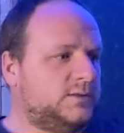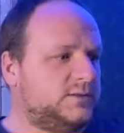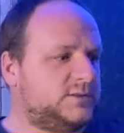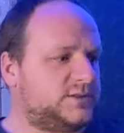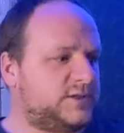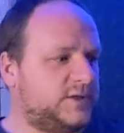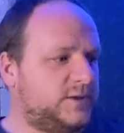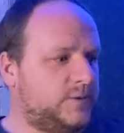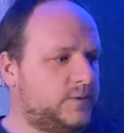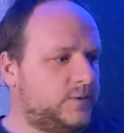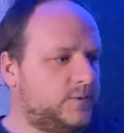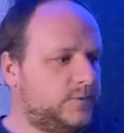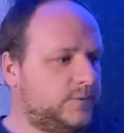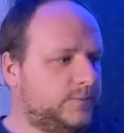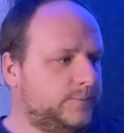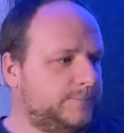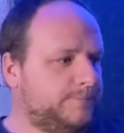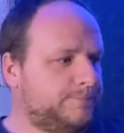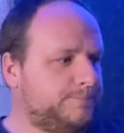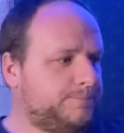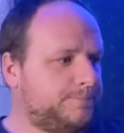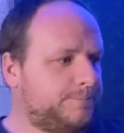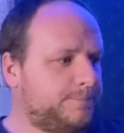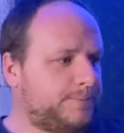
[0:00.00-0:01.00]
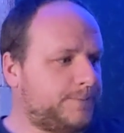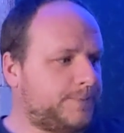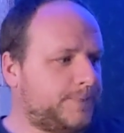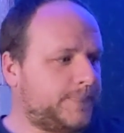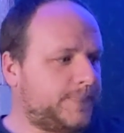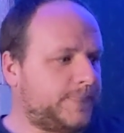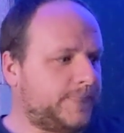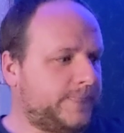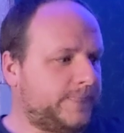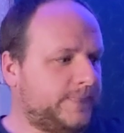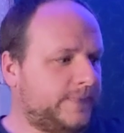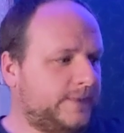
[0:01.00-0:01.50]
So
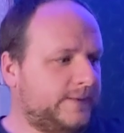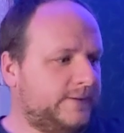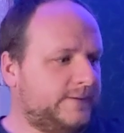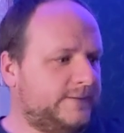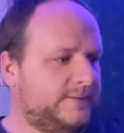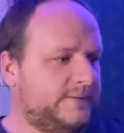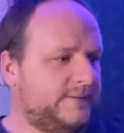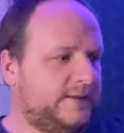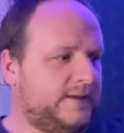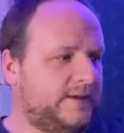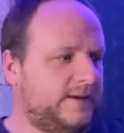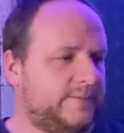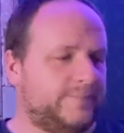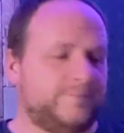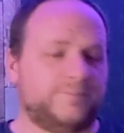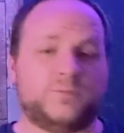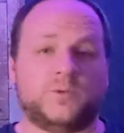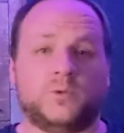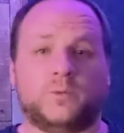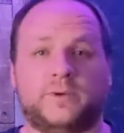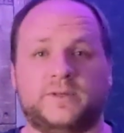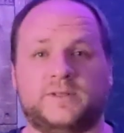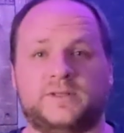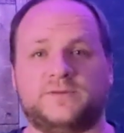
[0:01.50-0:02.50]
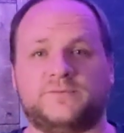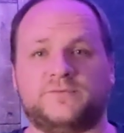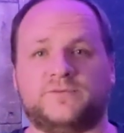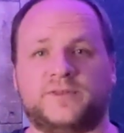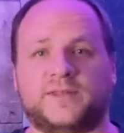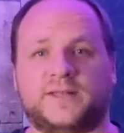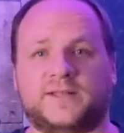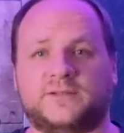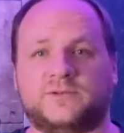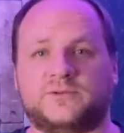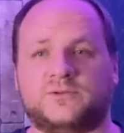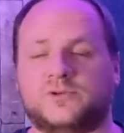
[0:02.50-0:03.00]
yeah, waiting for
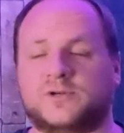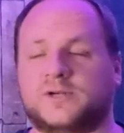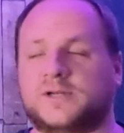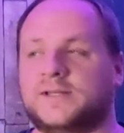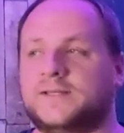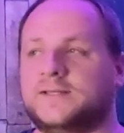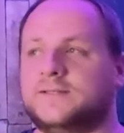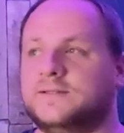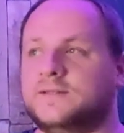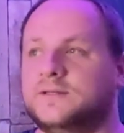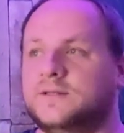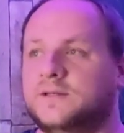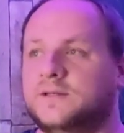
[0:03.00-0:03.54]
that to dry.